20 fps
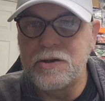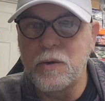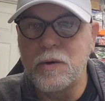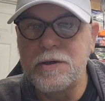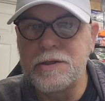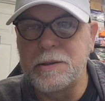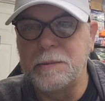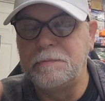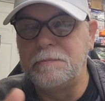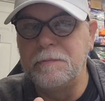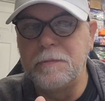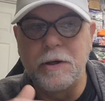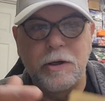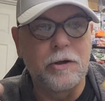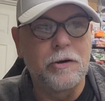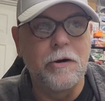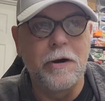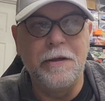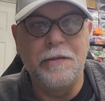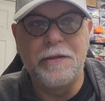always a
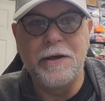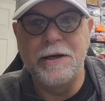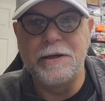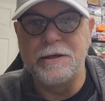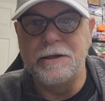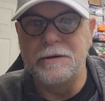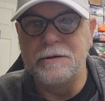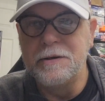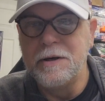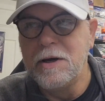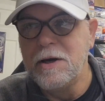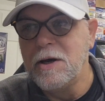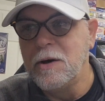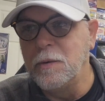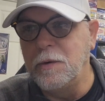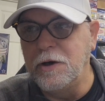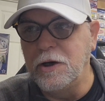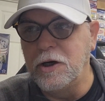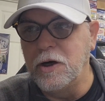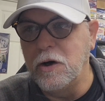great thing to
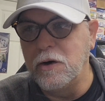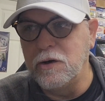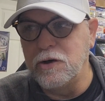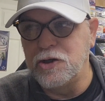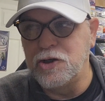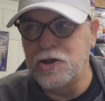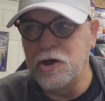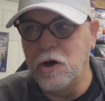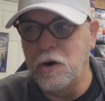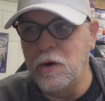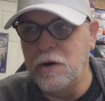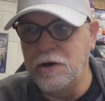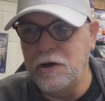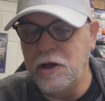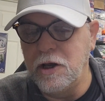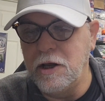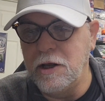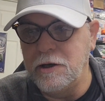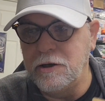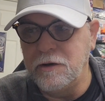when you go to a show
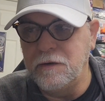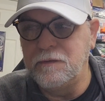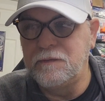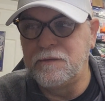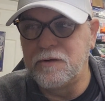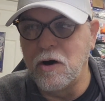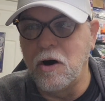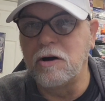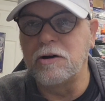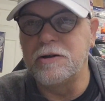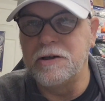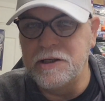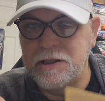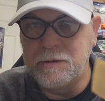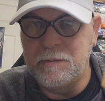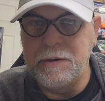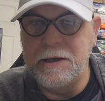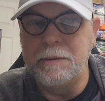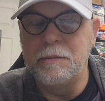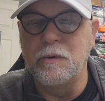and you've talked to these
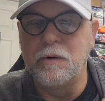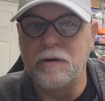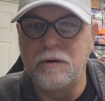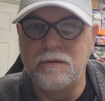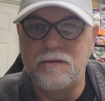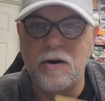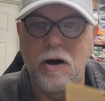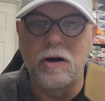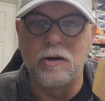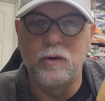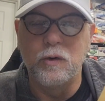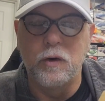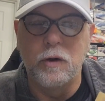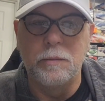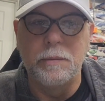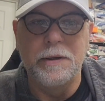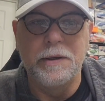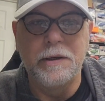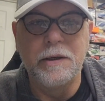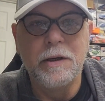people and you've talked to
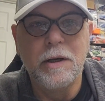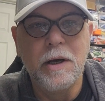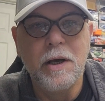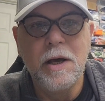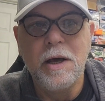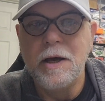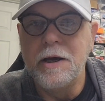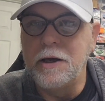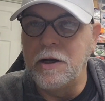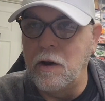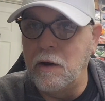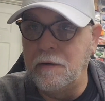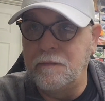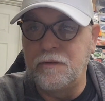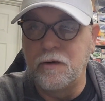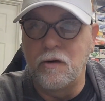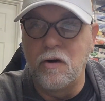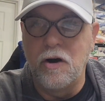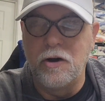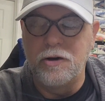them, and if
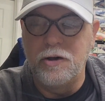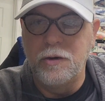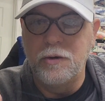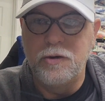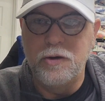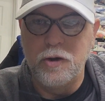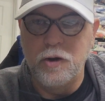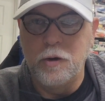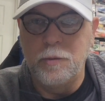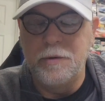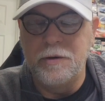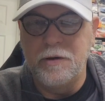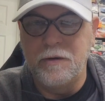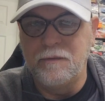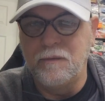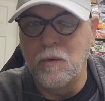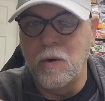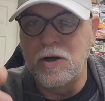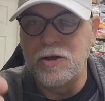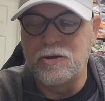they're on YouTube and
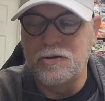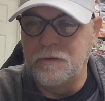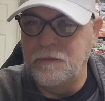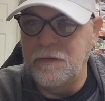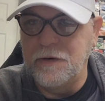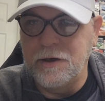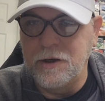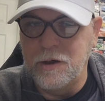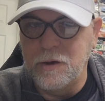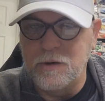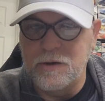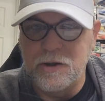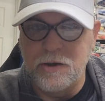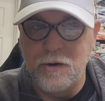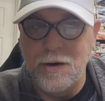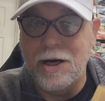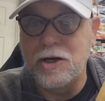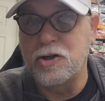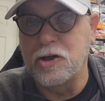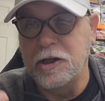you've watched their videos and
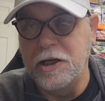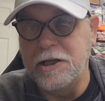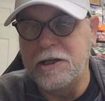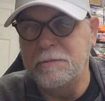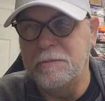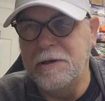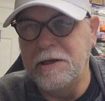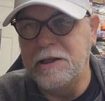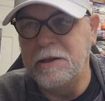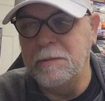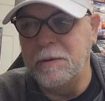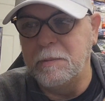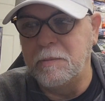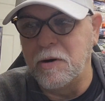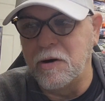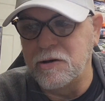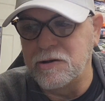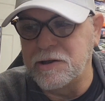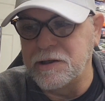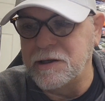you actually get to meet them in
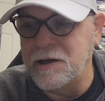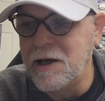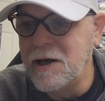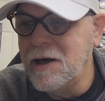person,